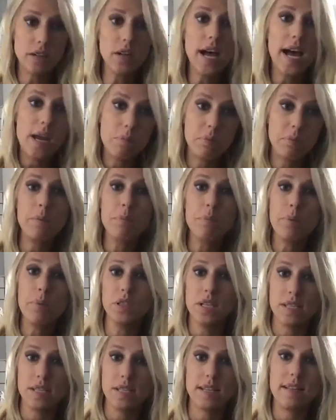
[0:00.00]
had people
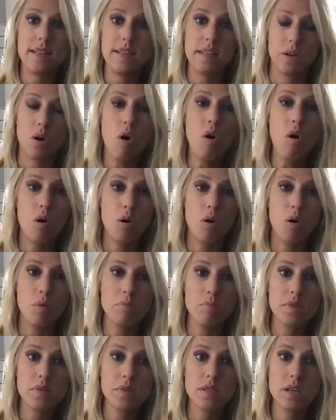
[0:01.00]
listing their
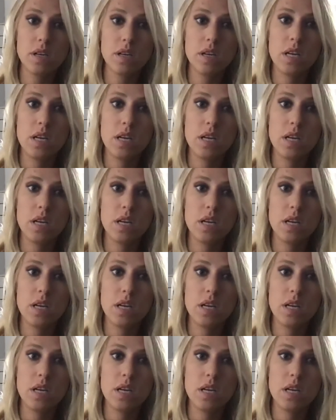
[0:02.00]
homes,